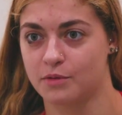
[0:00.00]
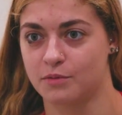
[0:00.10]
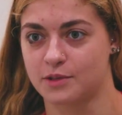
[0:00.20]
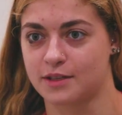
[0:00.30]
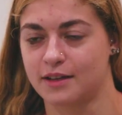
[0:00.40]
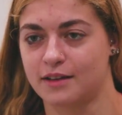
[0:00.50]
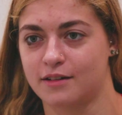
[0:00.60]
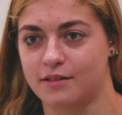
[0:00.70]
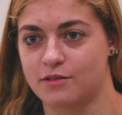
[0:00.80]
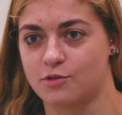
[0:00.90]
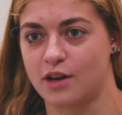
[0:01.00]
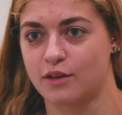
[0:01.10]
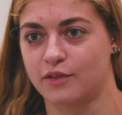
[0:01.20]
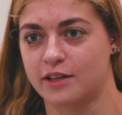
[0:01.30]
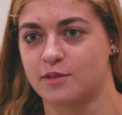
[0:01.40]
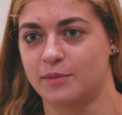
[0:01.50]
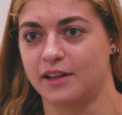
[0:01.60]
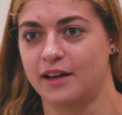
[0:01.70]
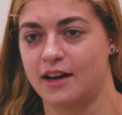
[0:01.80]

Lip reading: was like strength, flexibility,